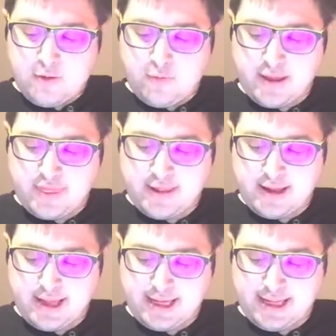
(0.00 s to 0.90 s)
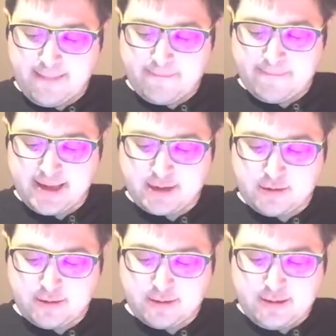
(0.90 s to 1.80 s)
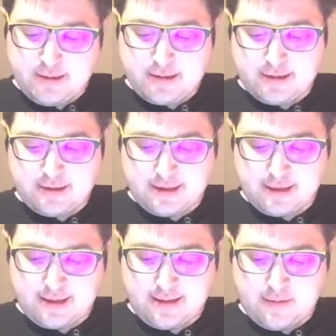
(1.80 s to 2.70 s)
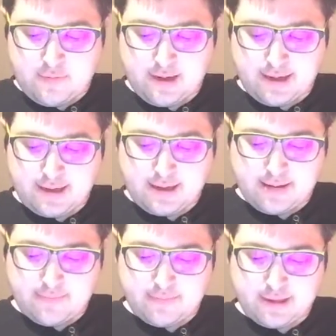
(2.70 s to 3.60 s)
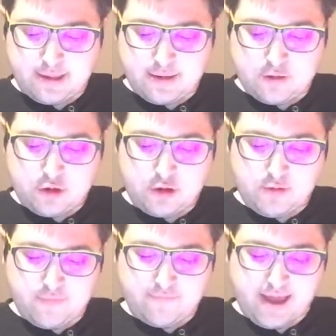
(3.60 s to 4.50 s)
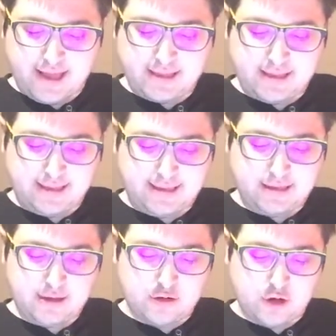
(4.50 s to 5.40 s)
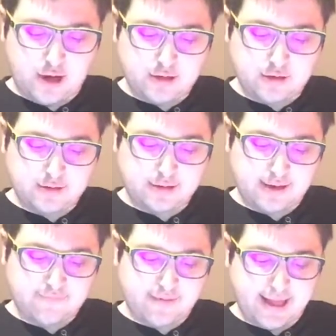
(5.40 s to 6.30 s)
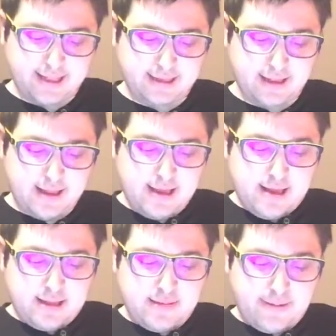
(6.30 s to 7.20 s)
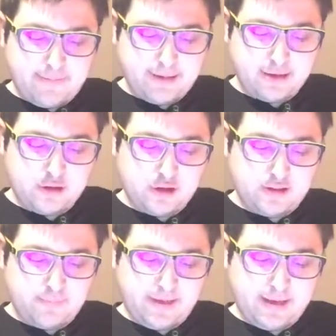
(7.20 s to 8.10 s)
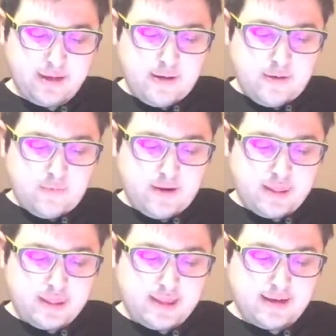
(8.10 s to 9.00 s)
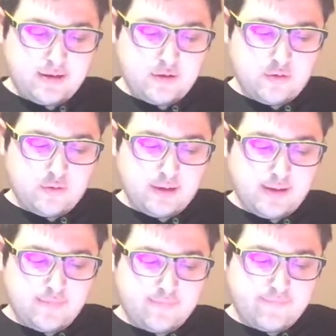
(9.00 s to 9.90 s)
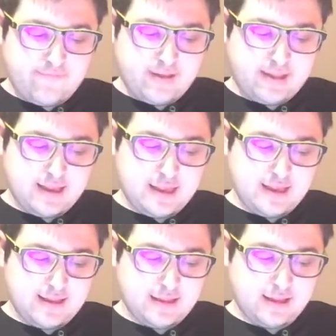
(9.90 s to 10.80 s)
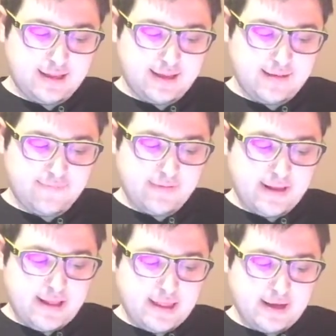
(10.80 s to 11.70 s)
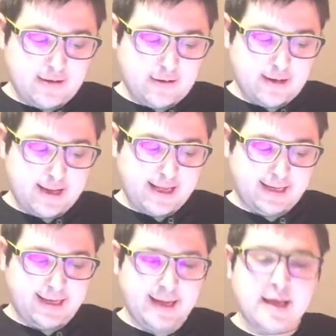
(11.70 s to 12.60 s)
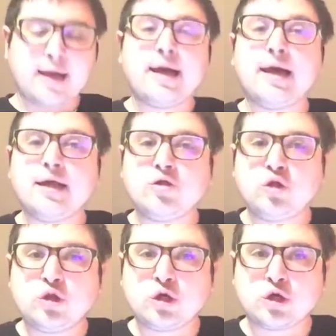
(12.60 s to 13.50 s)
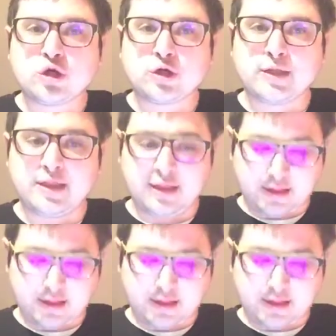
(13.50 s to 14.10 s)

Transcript: With any medical decision when it comes to vaccines, doctors advise the public to speak with their own physicians if there are any concerns.